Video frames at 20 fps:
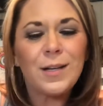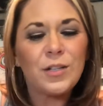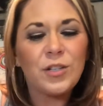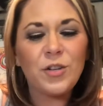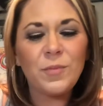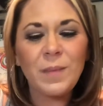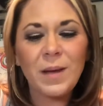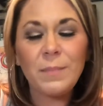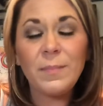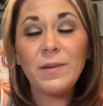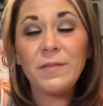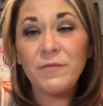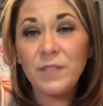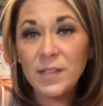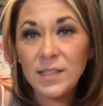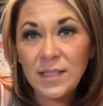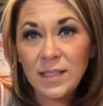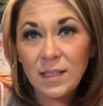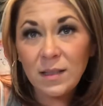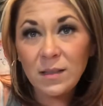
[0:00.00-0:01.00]
to maybe
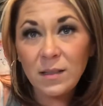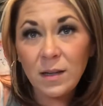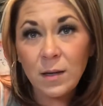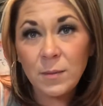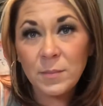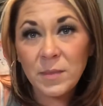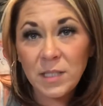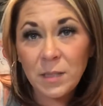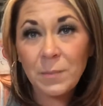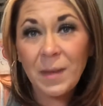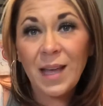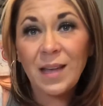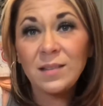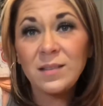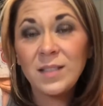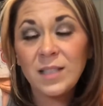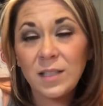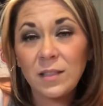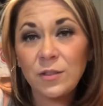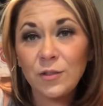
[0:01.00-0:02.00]
visit some
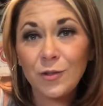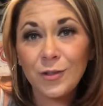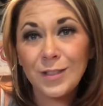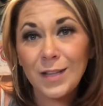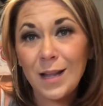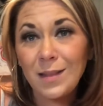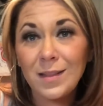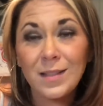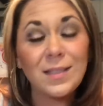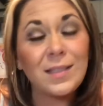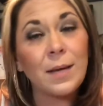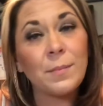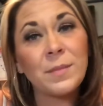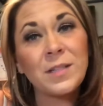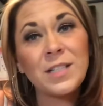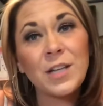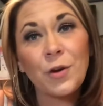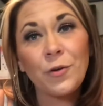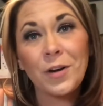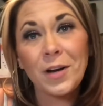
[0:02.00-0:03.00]
ancestors at the
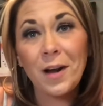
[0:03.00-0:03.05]
cemetery.